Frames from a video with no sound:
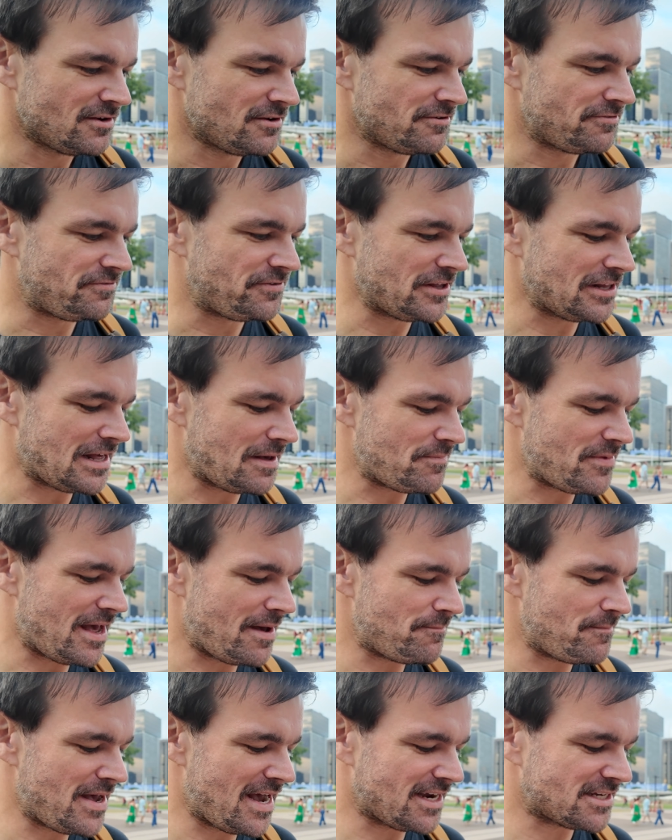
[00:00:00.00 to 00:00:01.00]
Fill up
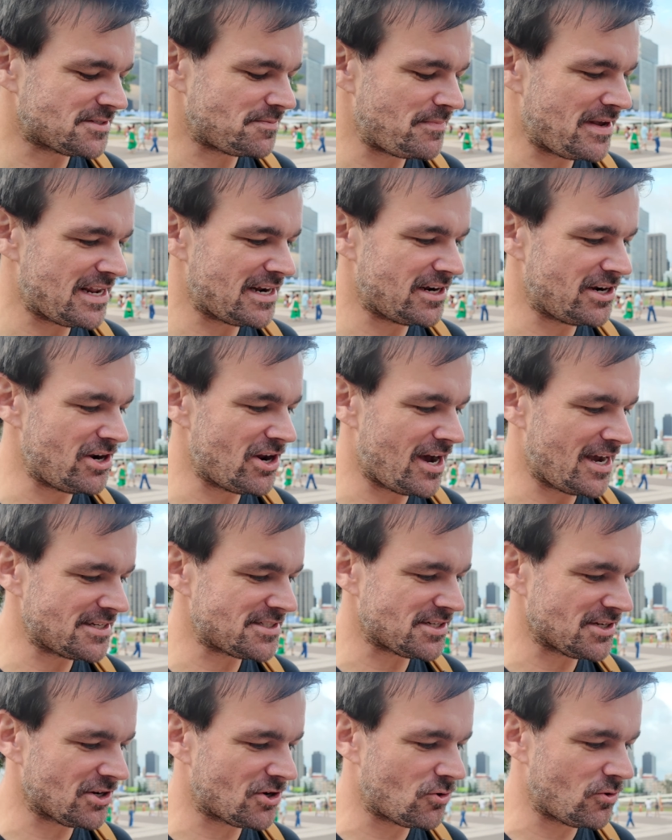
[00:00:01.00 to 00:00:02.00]
that max meter
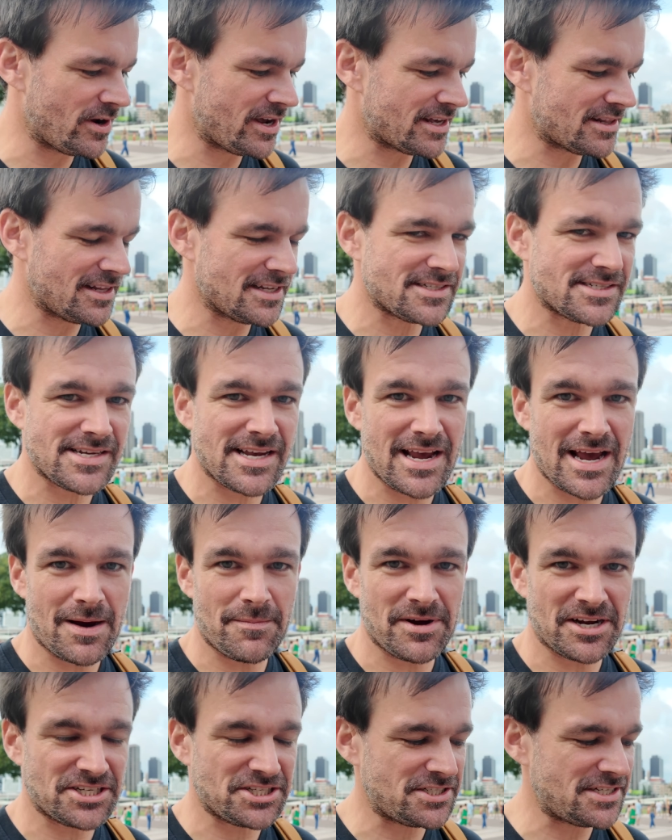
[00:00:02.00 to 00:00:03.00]
nice and quick. Let's see how
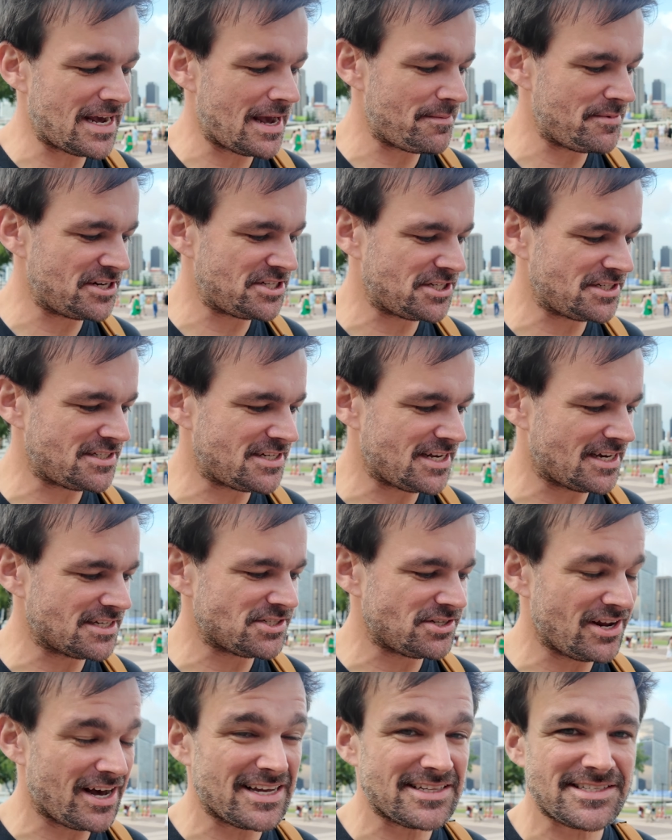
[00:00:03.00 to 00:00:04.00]
much damage it does.
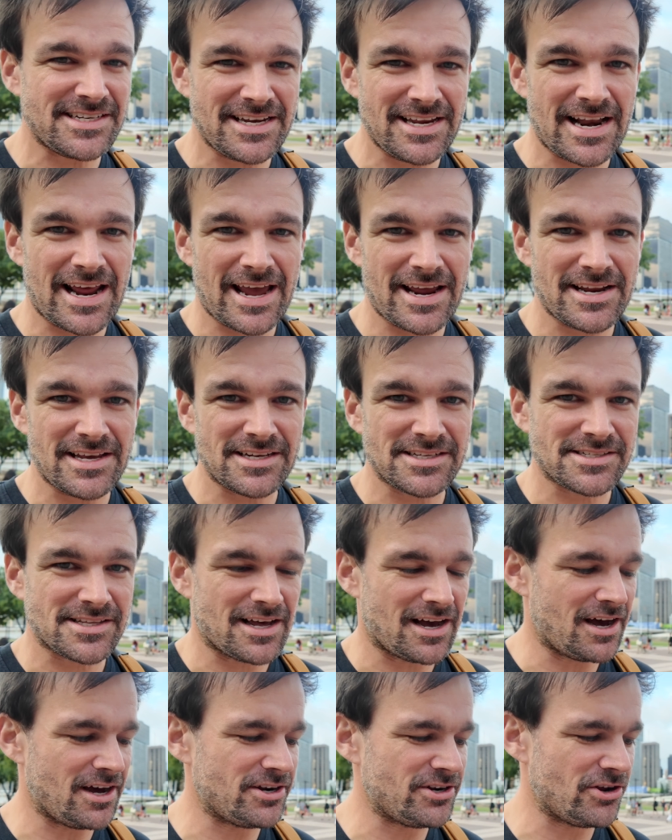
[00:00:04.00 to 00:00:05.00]
1980 is the
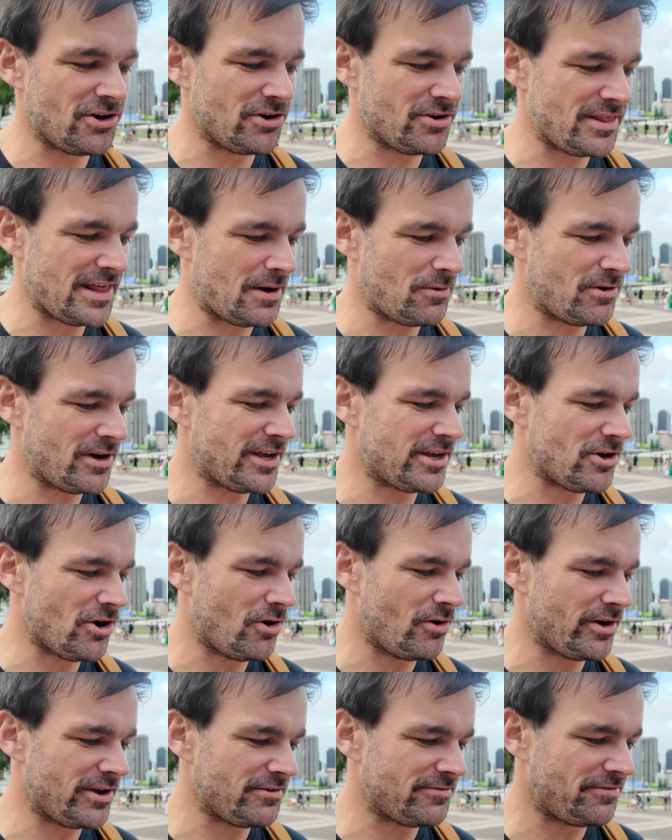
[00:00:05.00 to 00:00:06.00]
hundo that we're
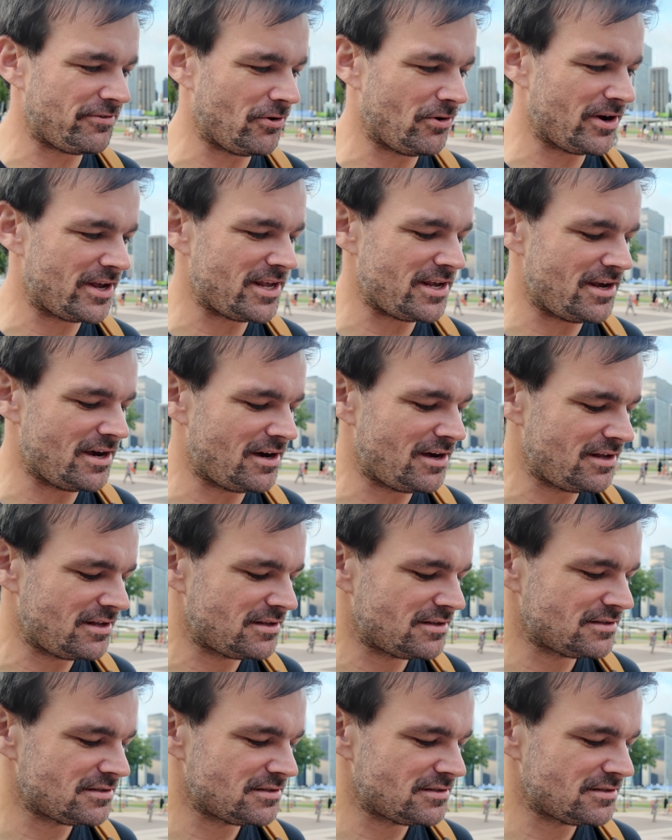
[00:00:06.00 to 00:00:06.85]
going for here.